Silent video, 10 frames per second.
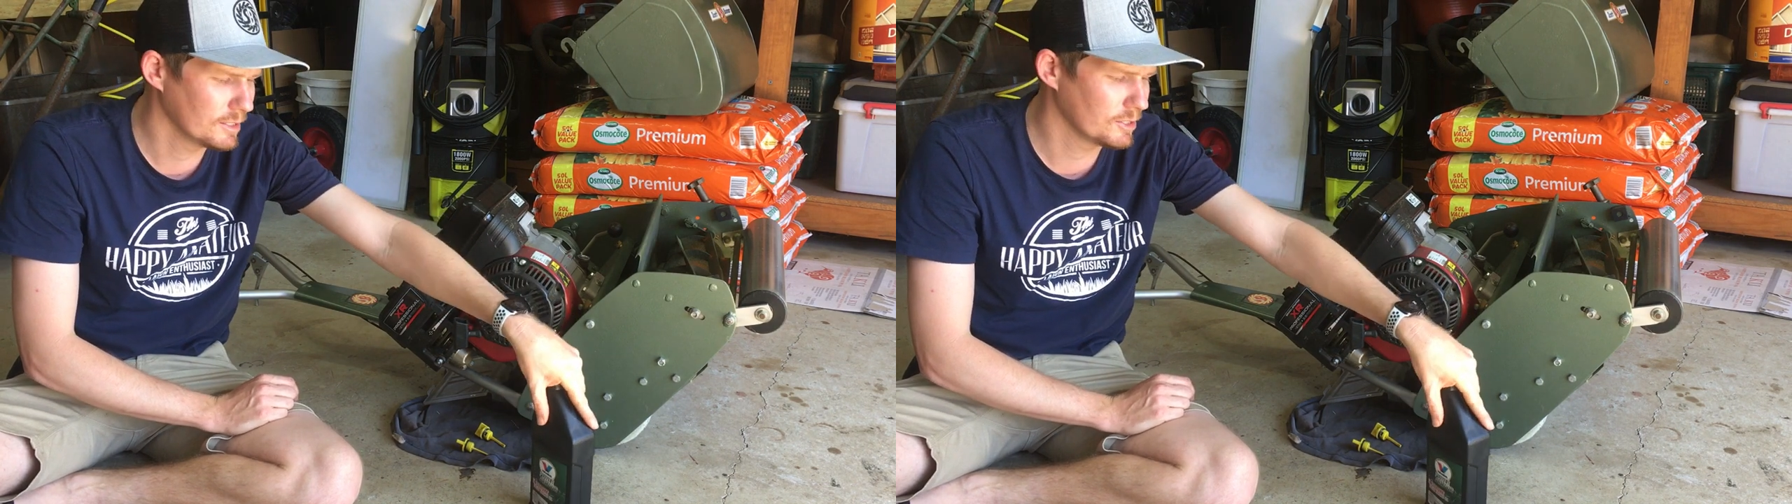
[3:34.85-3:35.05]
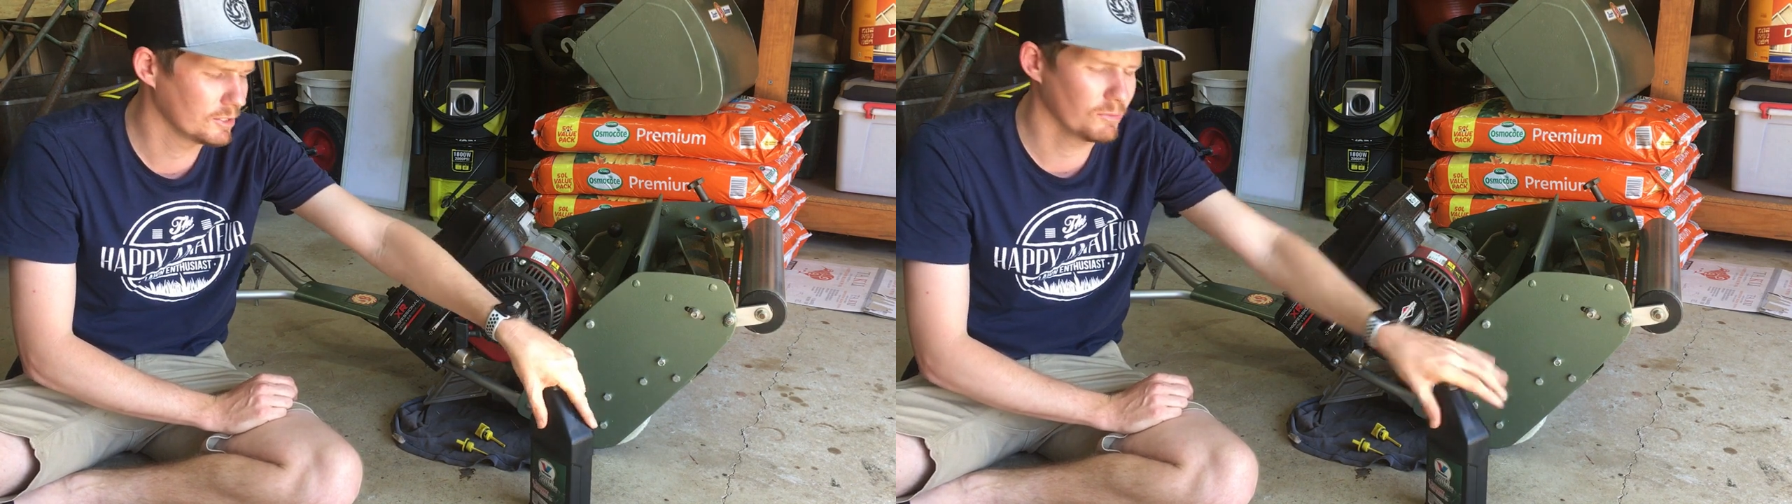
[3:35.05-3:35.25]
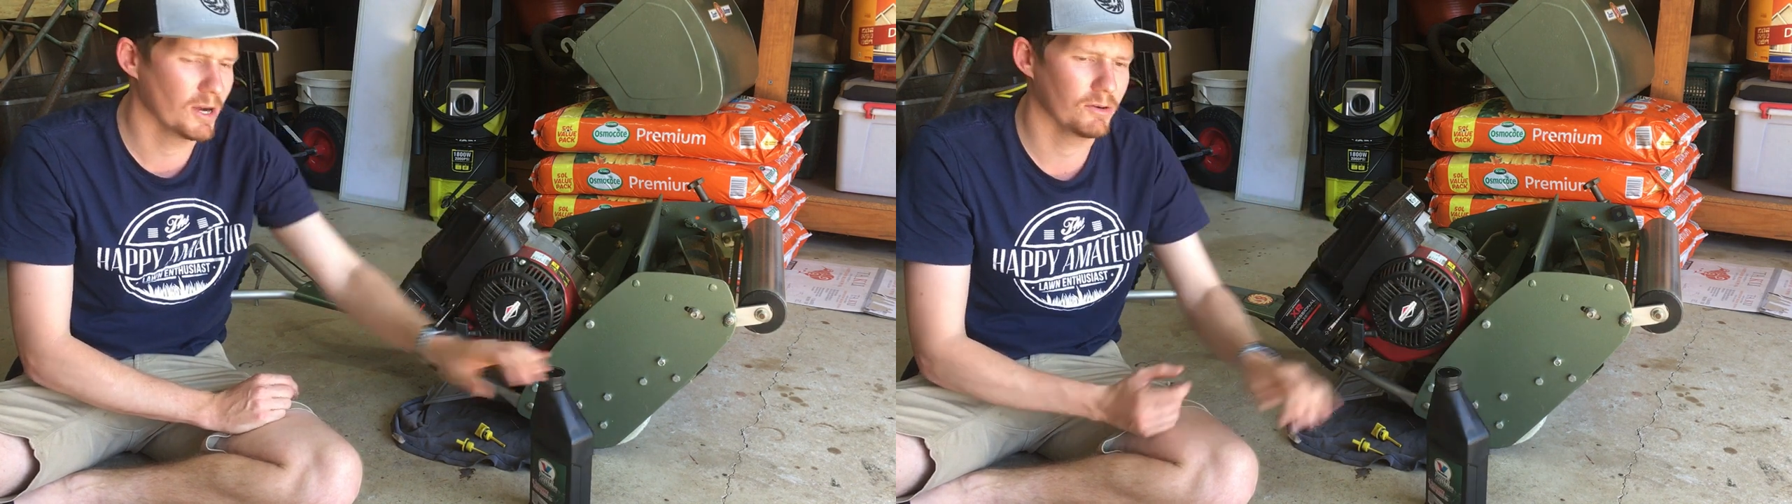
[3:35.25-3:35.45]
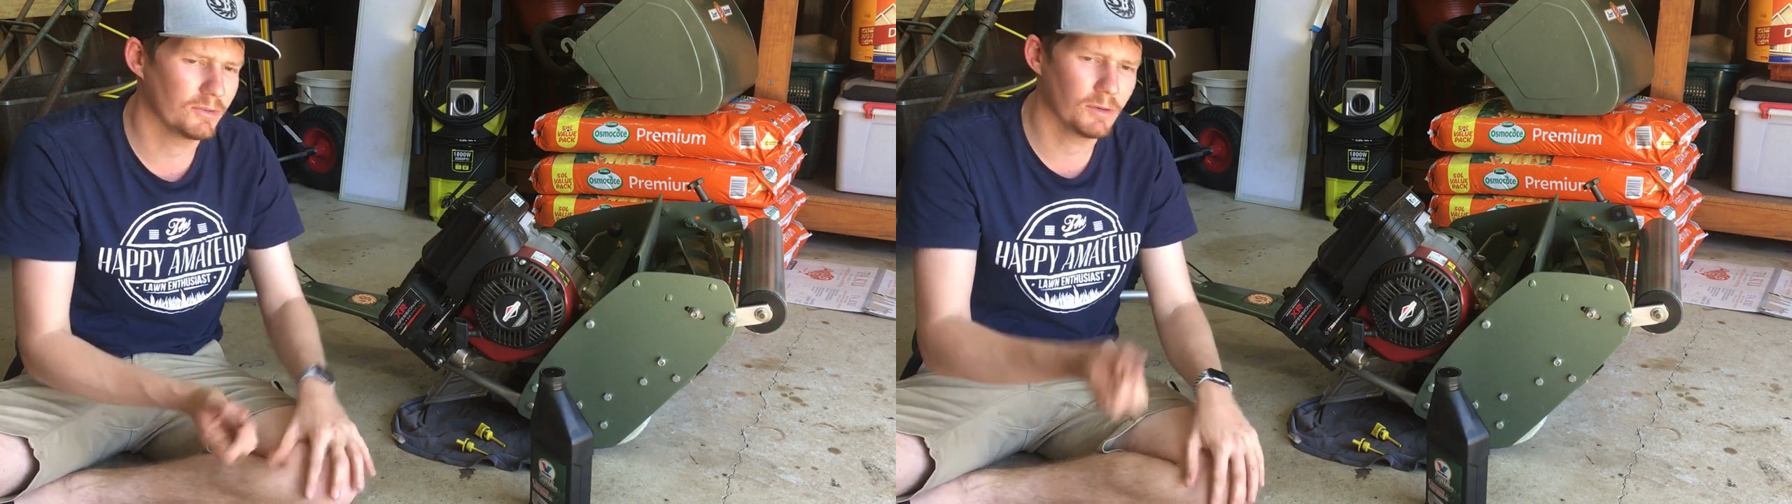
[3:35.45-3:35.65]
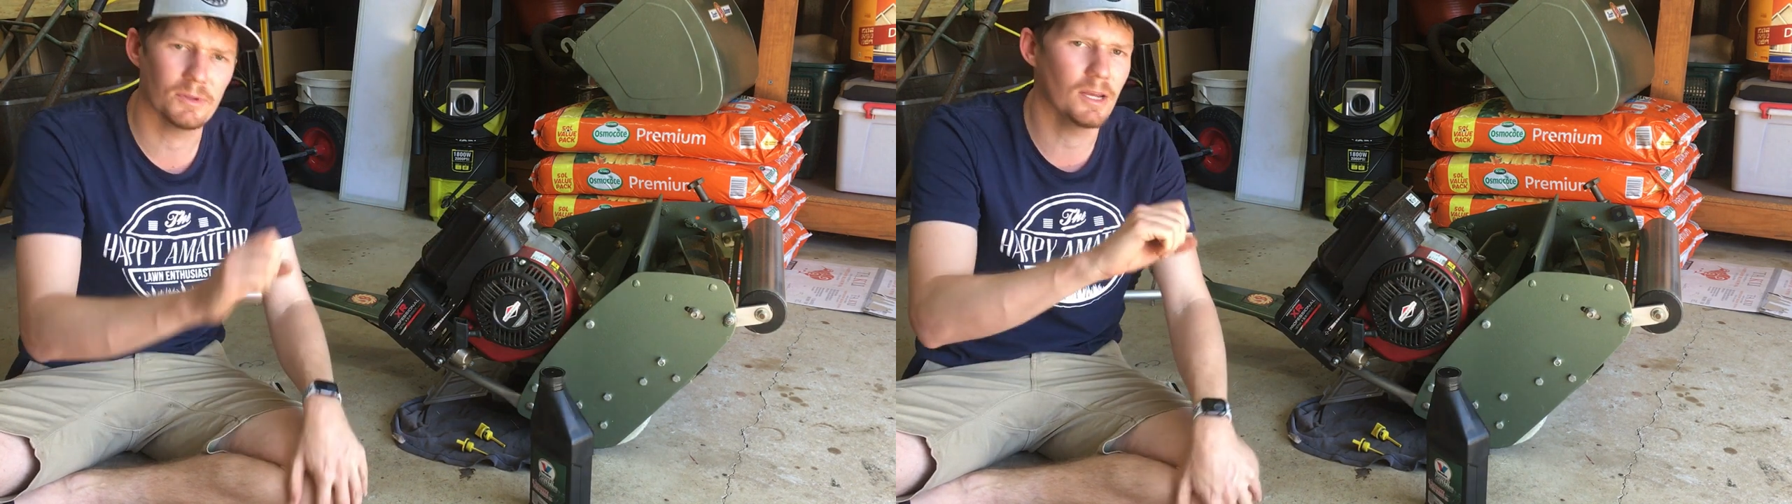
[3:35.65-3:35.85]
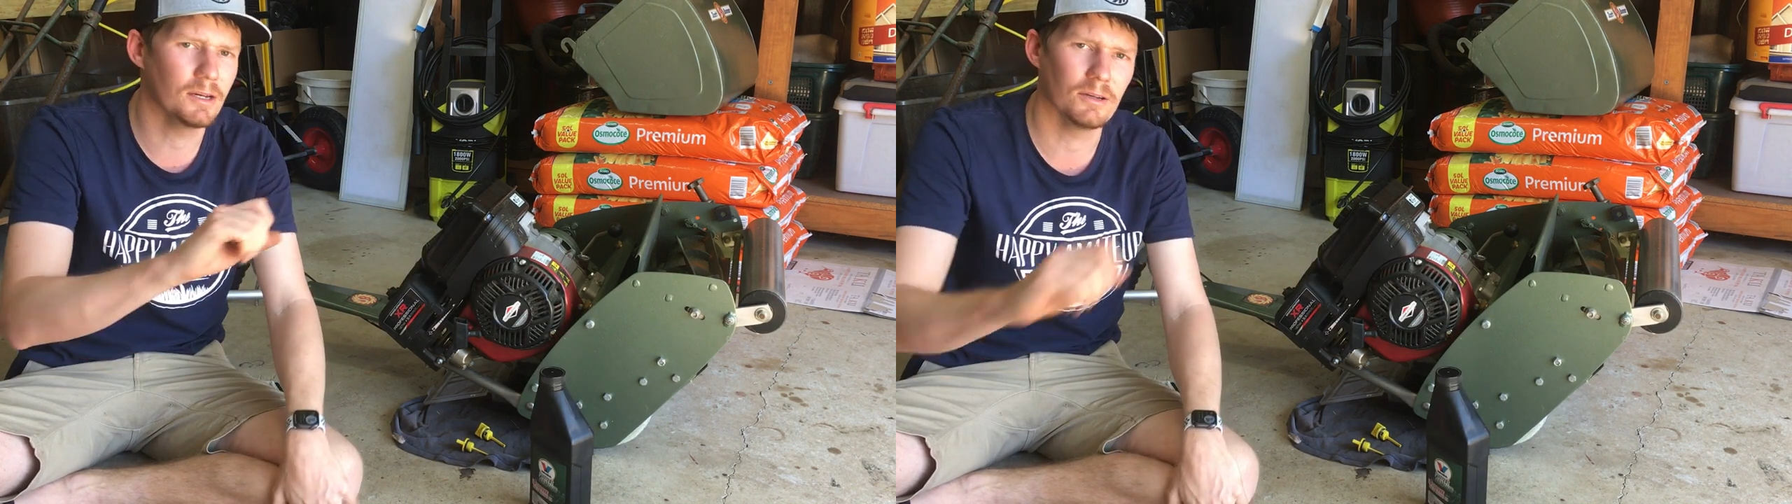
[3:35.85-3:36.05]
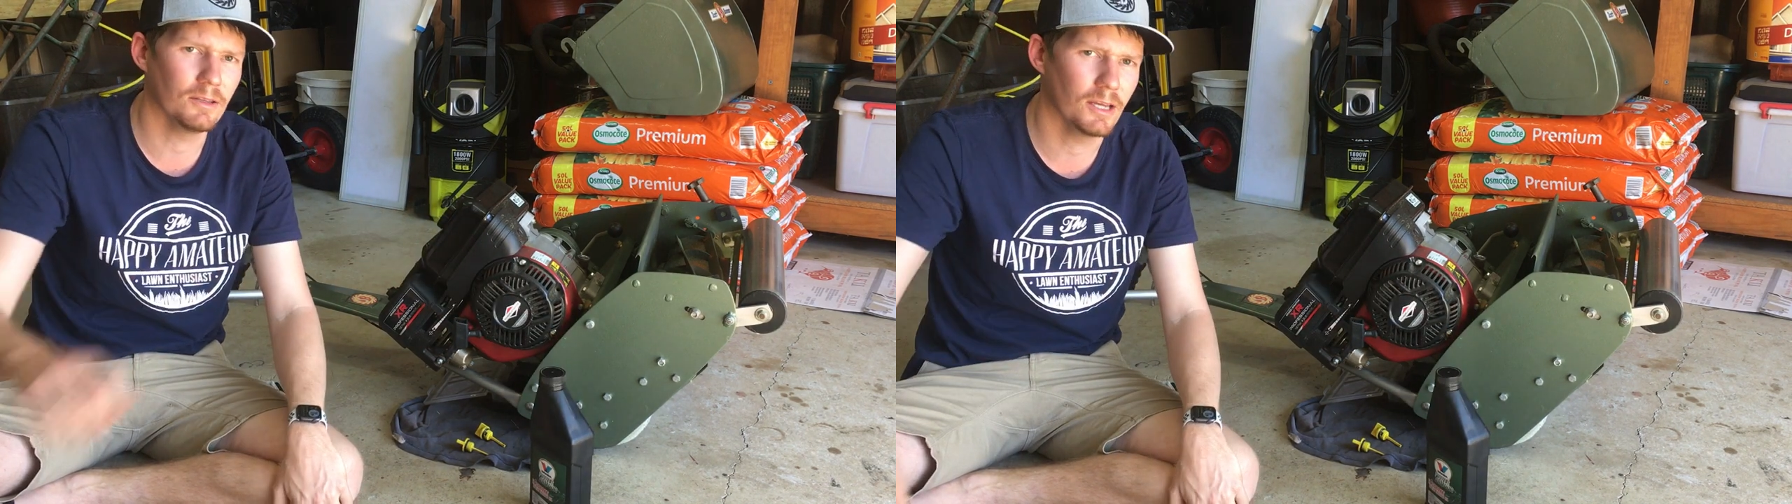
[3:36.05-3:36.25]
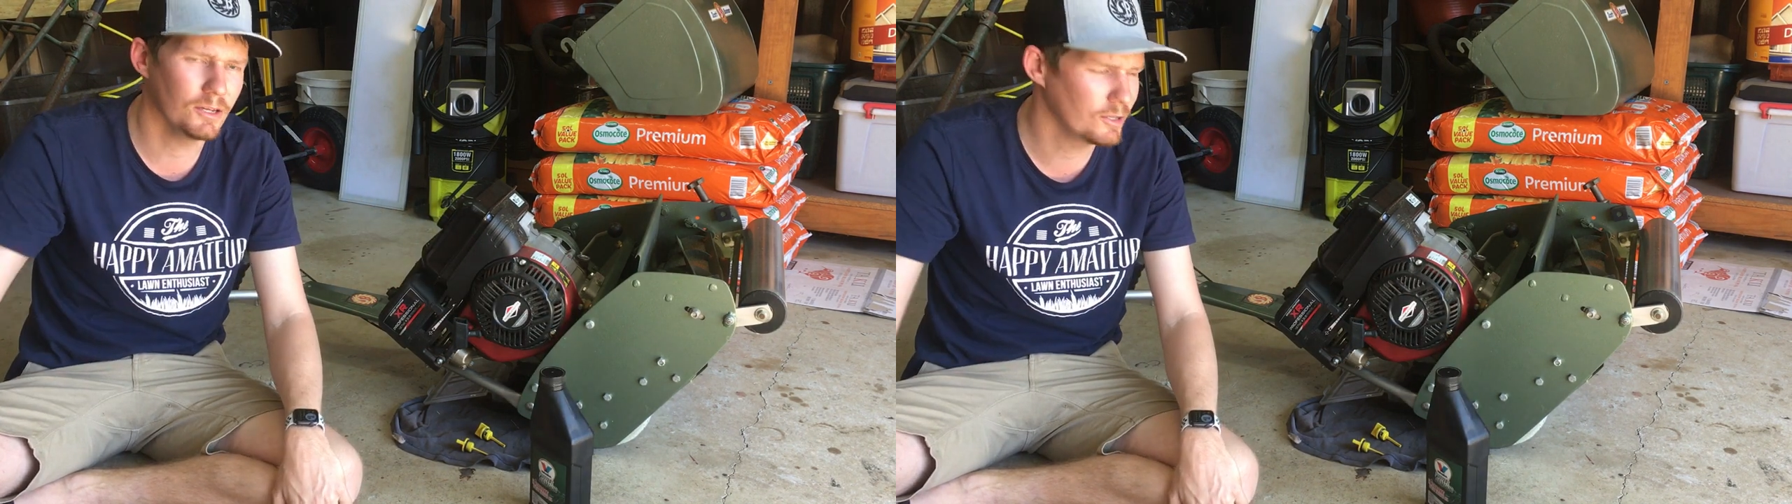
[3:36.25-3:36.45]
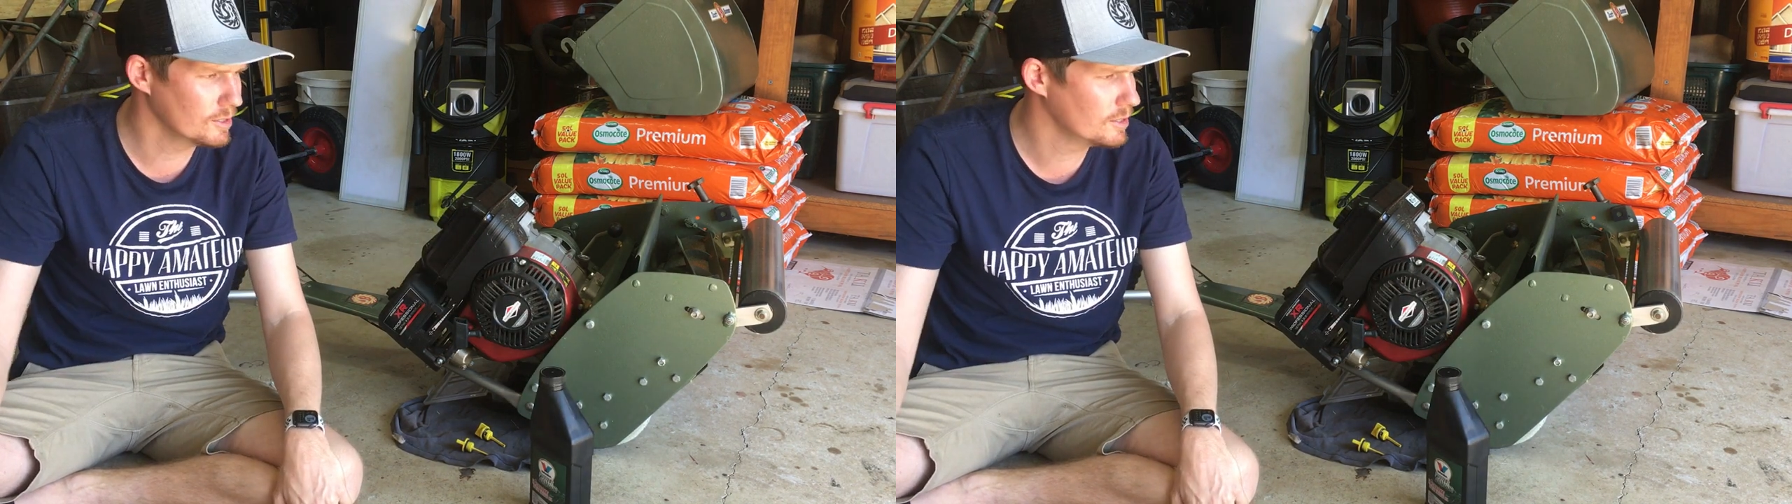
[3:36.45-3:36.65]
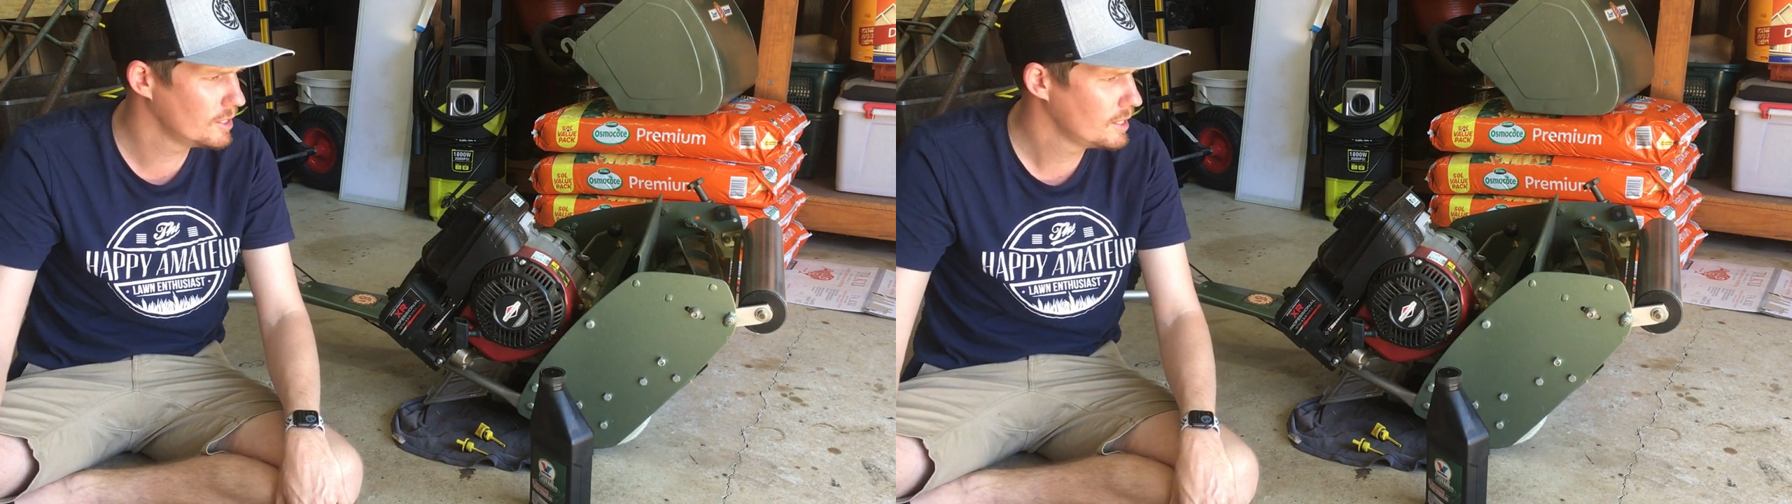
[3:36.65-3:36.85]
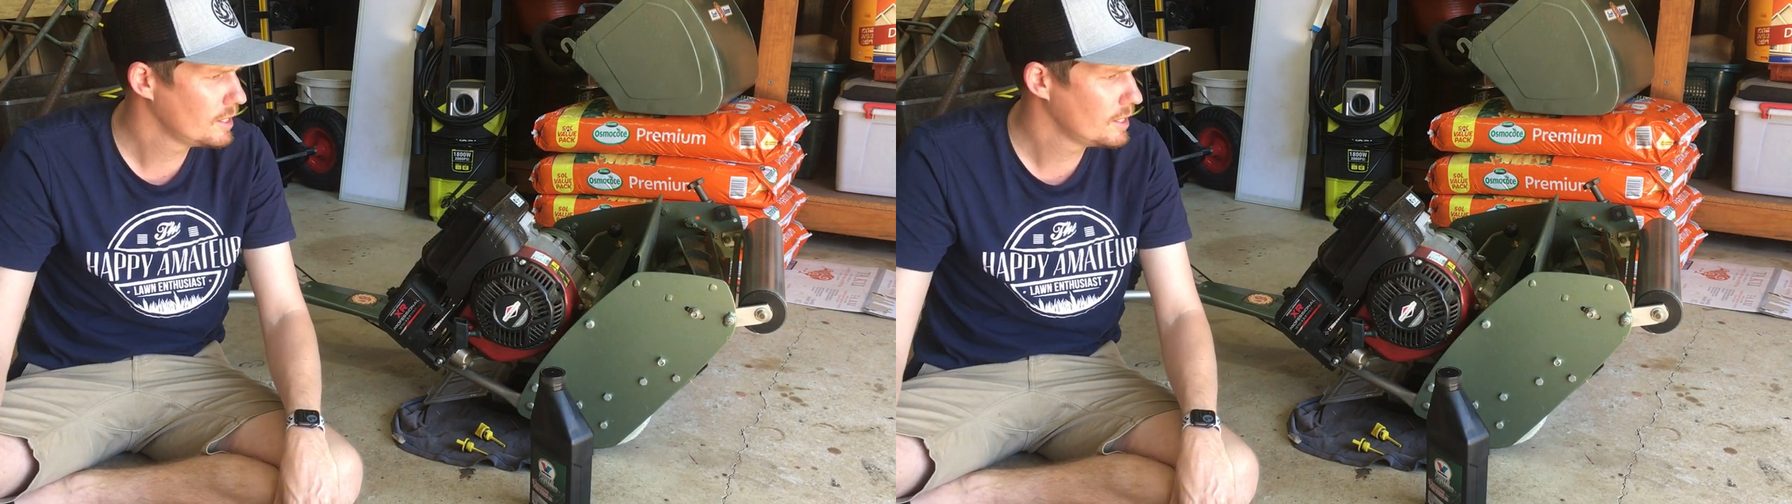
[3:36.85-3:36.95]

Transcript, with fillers: it's just a matter of tipping that into the engine